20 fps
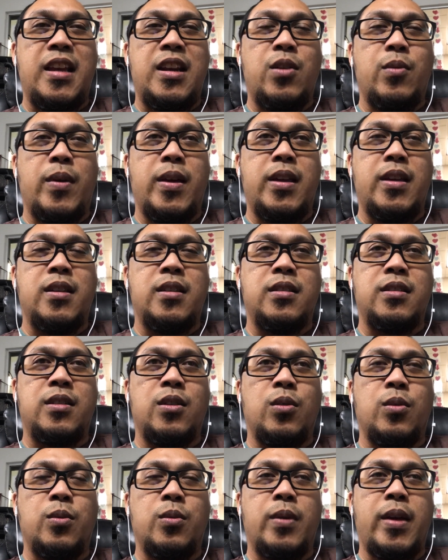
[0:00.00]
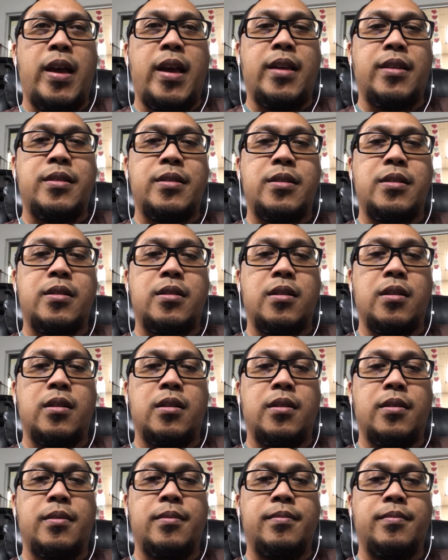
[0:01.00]
anyway, so as
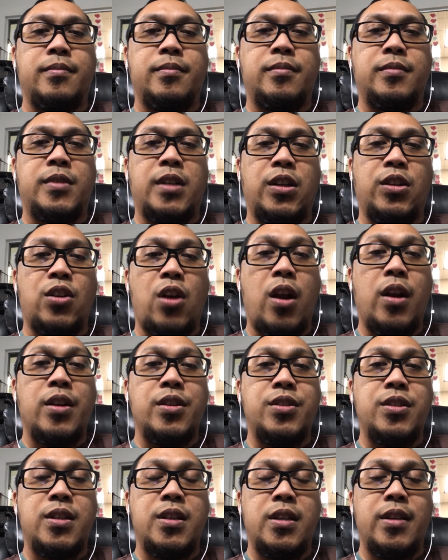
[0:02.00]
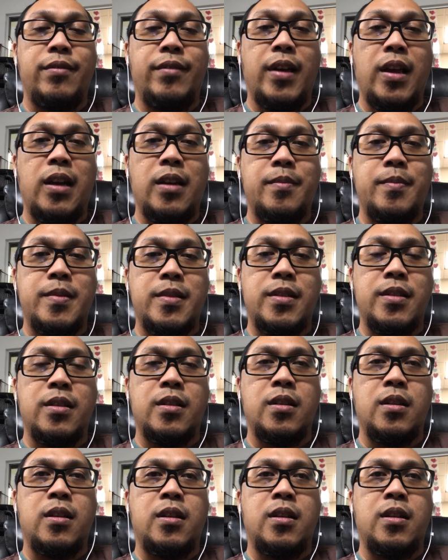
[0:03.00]
um, technology develops,